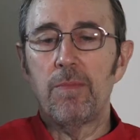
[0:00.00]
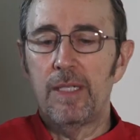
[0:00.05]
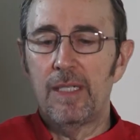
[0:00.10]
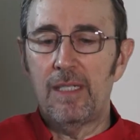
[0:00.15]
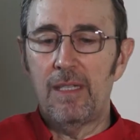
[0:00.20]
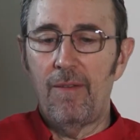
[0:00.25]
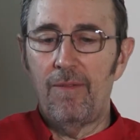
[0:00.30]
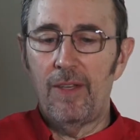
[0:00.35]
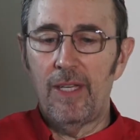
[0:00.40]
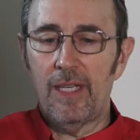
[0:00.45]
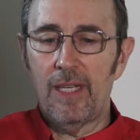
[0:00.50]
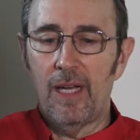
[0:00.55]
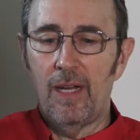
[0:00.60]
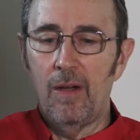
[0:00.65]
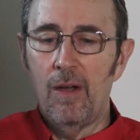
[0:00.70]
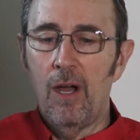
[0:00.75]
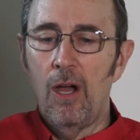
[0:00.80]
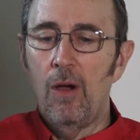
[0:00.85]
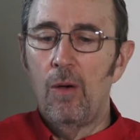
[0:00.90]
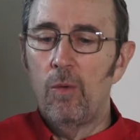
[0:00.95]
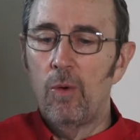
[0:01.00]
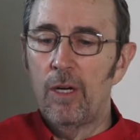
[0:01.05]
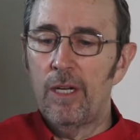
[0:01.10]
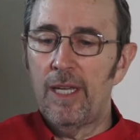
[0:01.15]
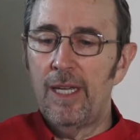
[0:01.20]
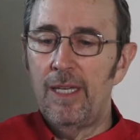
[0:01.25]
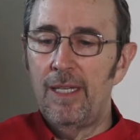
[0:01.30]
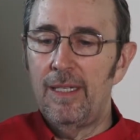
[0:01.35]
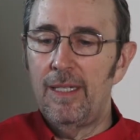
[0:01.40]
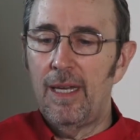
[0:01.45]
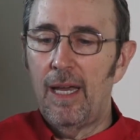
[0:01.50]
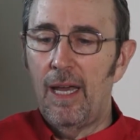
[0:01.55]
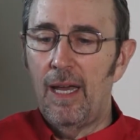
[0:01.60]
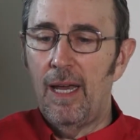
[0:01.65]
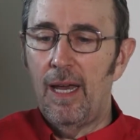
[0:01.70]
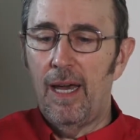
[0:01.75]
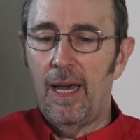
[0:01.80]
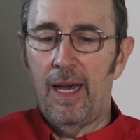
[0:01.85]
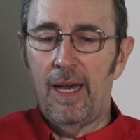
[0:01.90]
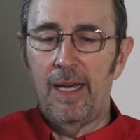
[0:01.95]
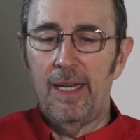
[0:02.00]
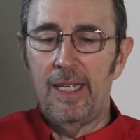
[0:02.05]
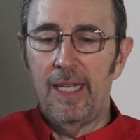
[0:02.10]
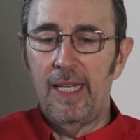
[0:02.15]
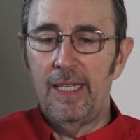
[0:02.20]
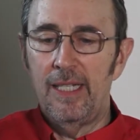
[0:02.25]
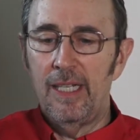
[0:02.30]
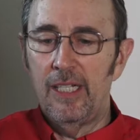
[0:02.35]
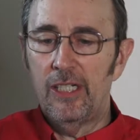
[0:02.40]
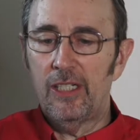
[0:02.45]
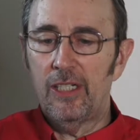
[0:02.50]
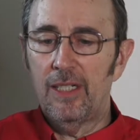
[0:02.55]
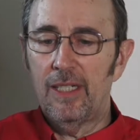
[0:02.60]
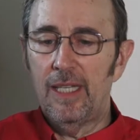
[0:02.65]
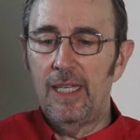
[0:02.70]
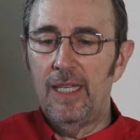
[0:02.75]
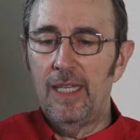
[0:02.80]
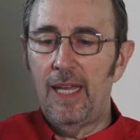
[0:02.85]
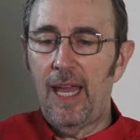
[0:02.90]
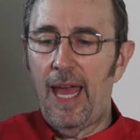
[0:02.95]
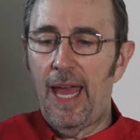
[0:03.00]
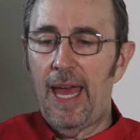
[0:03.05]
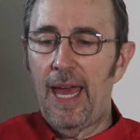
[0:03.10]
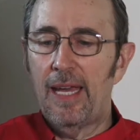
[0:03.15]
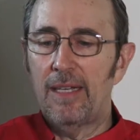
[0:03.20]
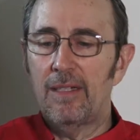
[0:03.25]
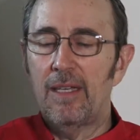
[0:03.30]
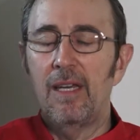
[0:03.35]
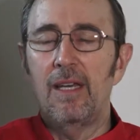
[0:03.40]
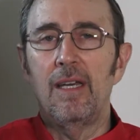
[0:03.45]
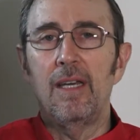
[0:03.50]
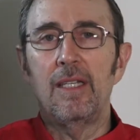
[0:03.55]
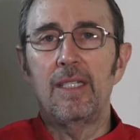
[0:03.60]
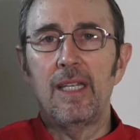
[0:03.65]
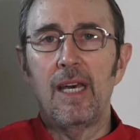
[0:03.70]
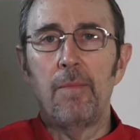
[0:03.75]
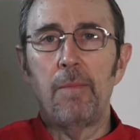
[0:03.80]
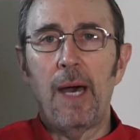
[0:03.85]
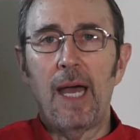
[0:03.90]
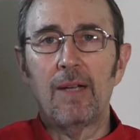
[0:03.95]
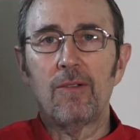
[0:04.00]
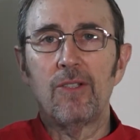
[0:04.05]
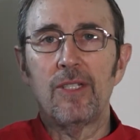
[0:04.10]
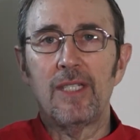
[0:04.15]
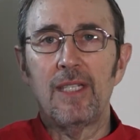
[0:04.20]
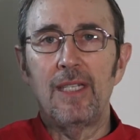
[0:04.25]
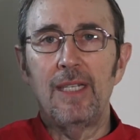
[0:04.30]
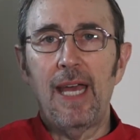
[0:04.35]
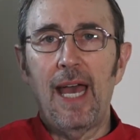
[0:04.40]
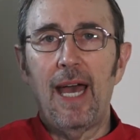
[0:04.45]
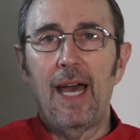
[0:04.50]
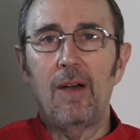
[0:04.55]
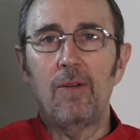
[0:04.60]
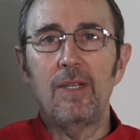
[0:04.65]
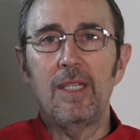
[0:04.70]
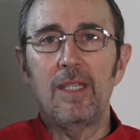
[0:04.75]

Pacifica, working initially at Democracy Now!